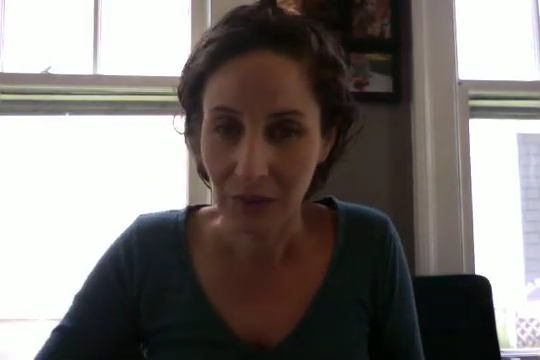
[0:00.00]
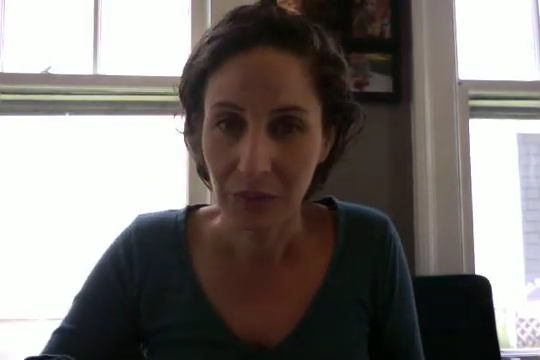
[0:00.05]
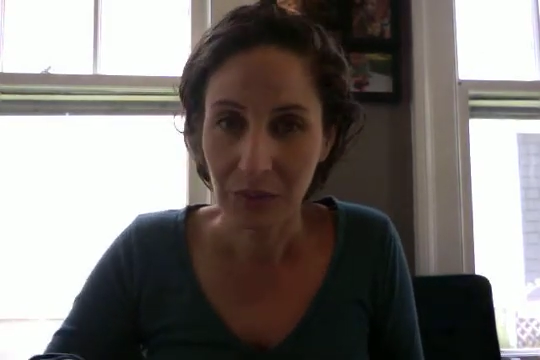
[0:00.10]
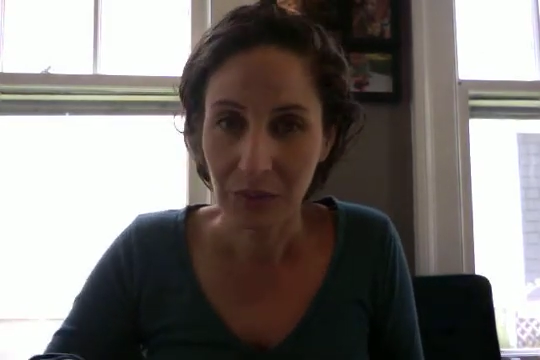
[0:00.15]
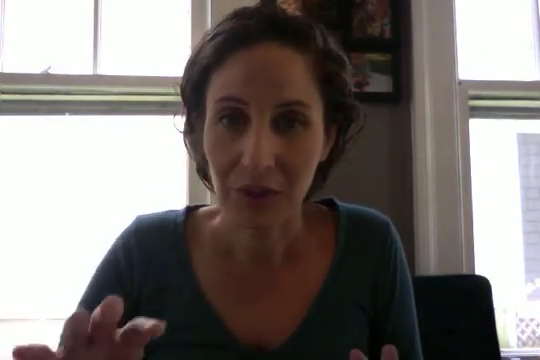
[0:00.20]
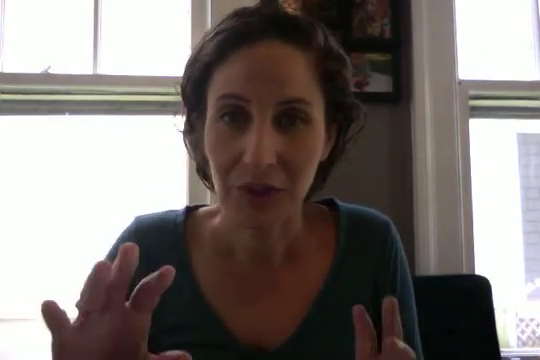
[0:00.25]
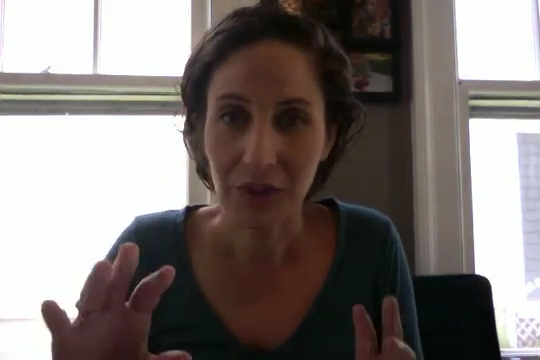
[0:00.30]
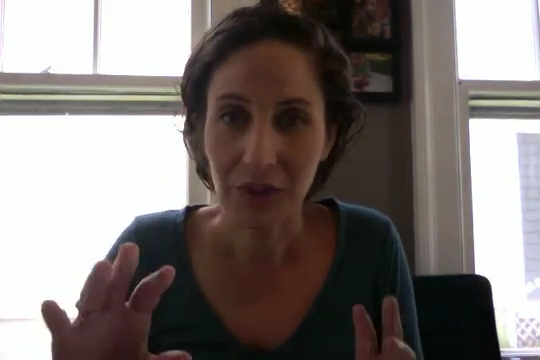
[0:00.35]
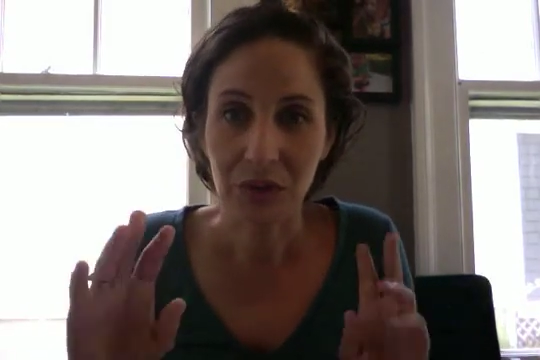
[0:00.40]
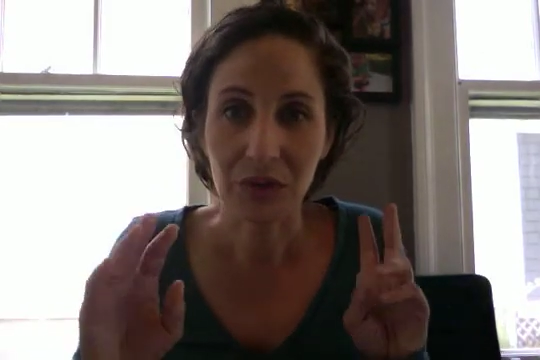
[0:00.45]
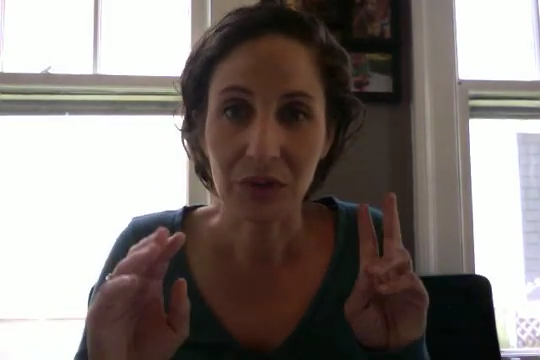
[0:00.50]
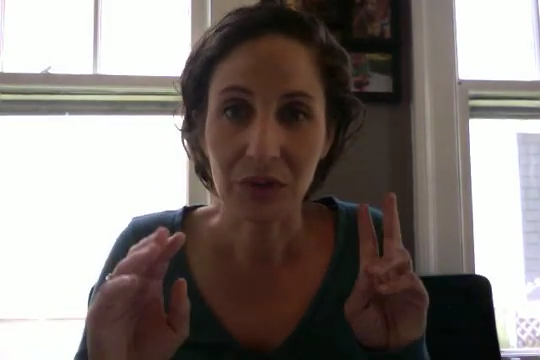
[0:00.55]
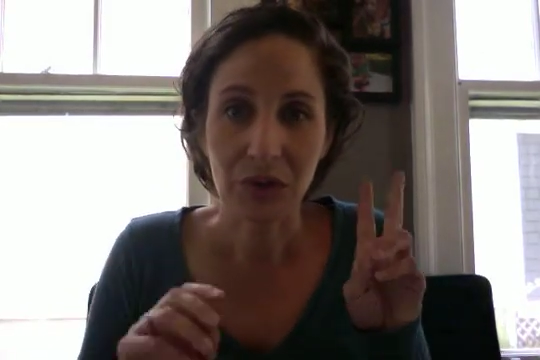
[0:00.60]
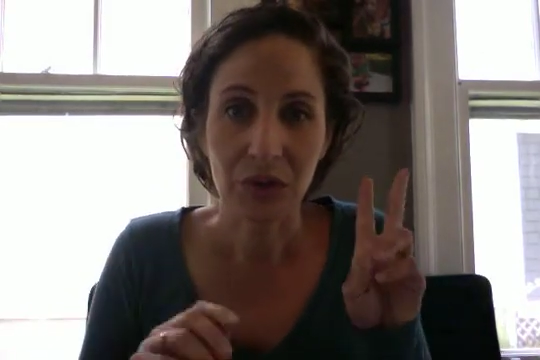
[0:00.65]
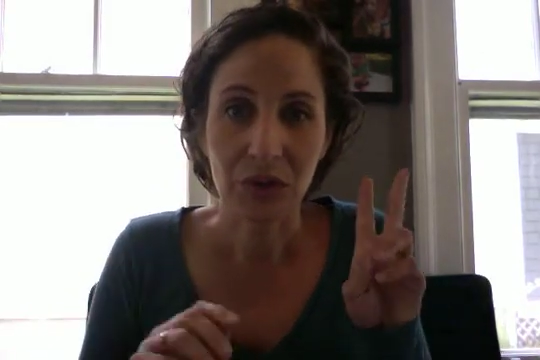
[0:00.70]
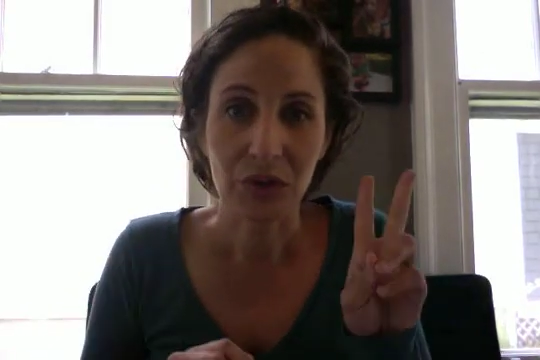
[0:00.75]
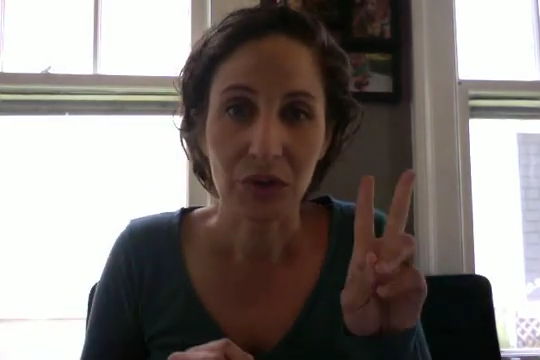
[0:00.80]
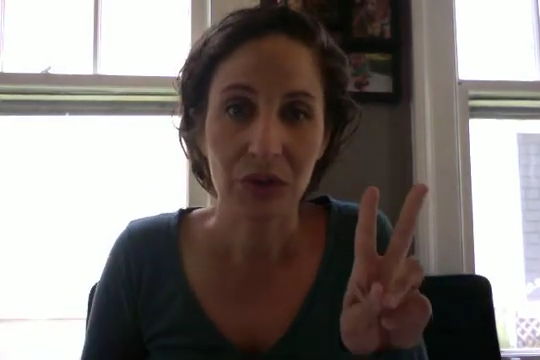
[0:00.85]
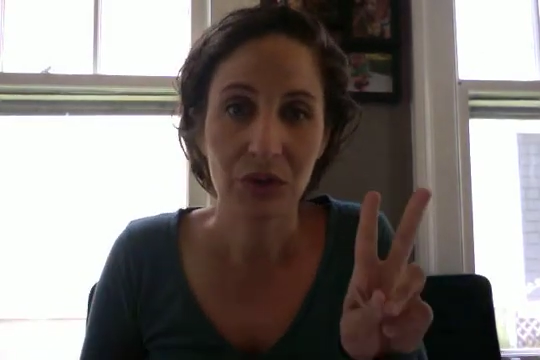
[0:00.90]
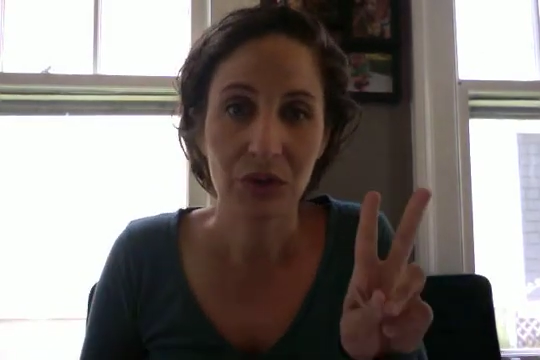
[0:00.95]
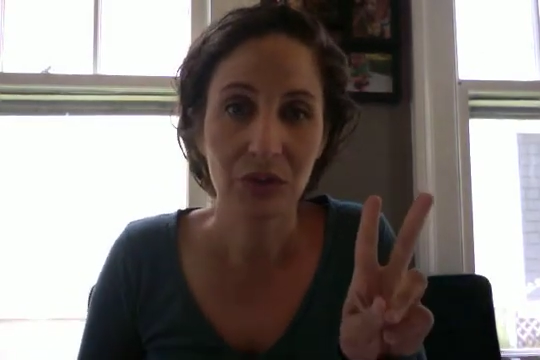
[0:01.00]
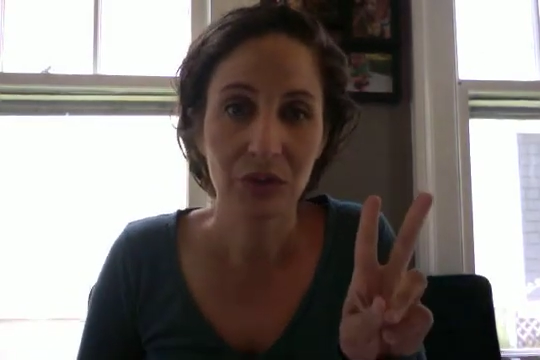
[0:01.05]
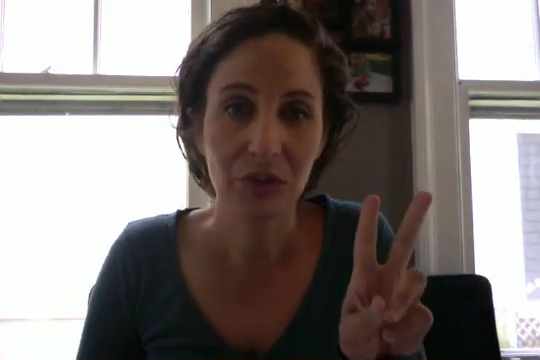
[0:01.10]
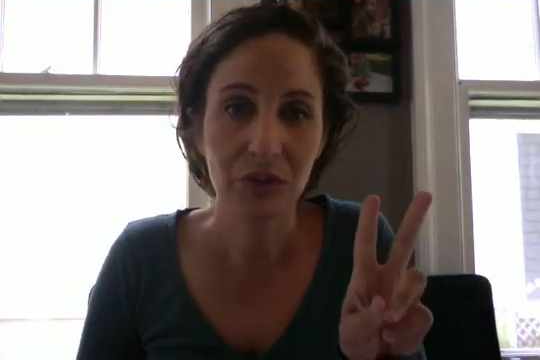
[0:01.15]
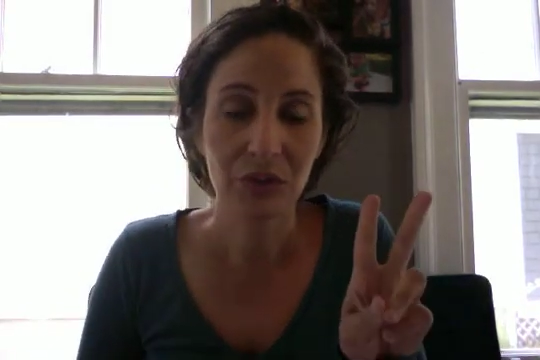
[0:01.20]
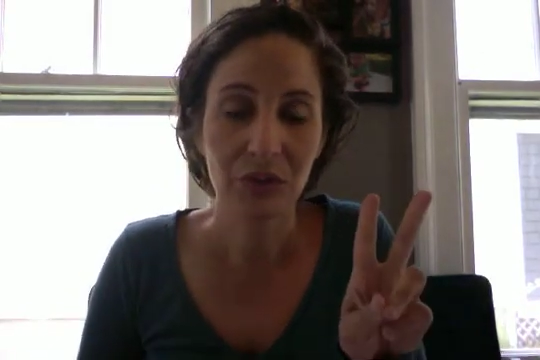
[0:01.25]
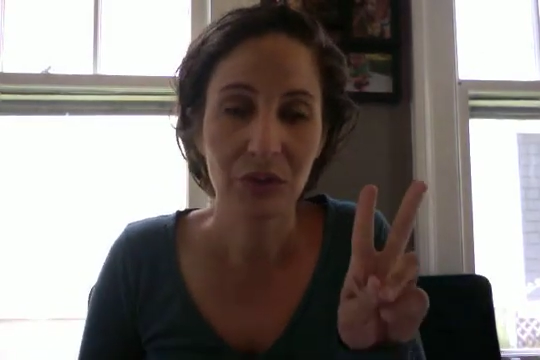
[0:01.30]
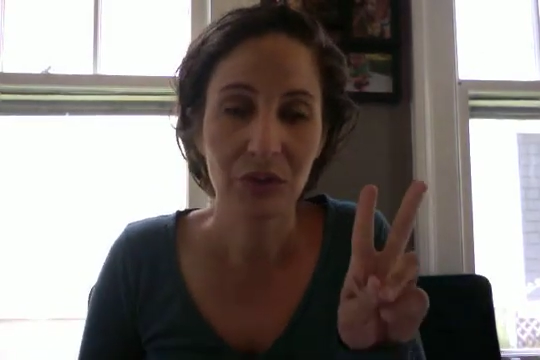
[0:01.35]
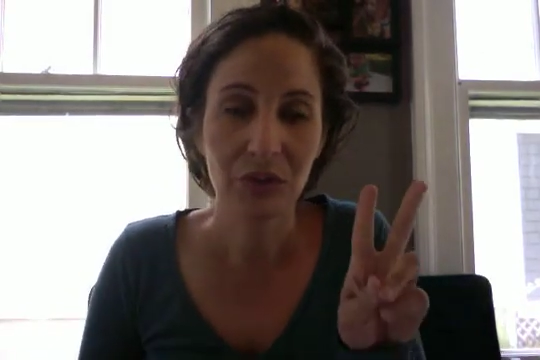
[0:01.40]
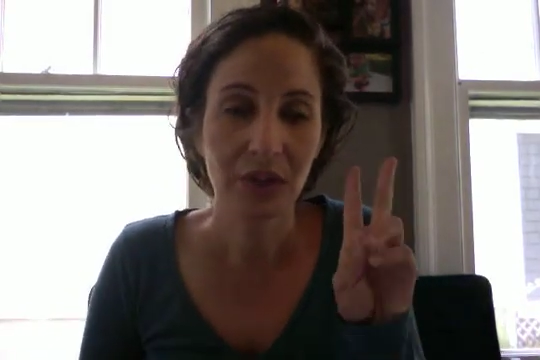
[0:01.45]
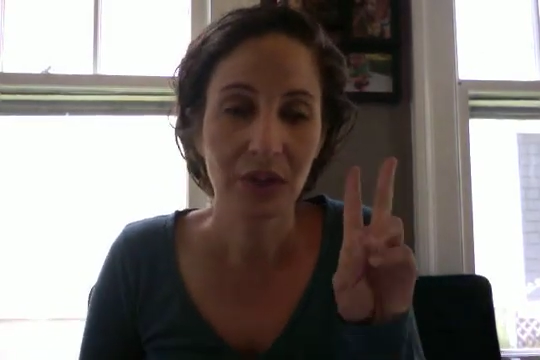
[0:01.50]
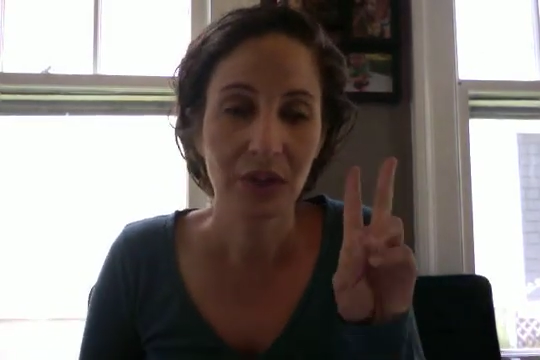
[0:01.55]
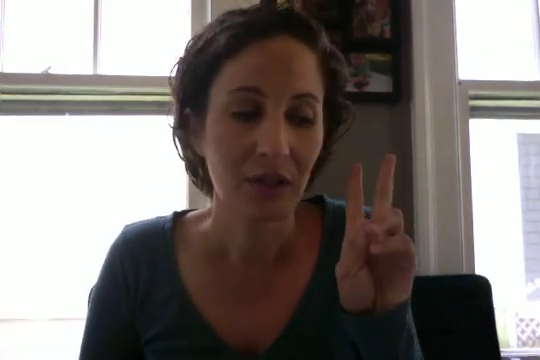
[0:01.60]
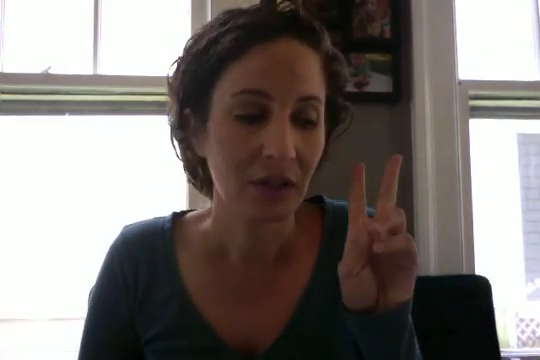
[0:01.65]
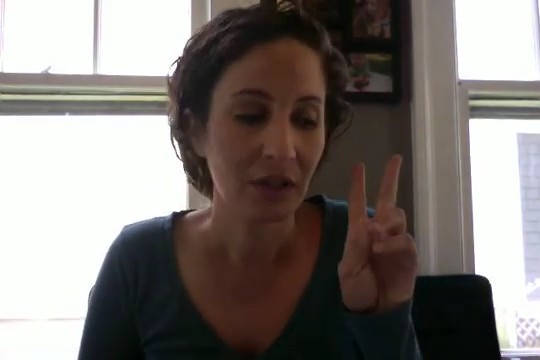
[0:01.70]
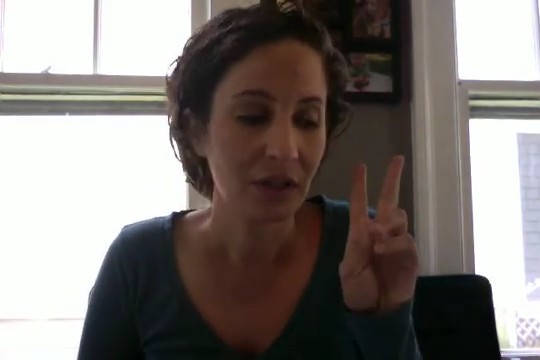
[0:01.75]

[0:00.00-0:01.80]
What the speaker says: We're going to use 2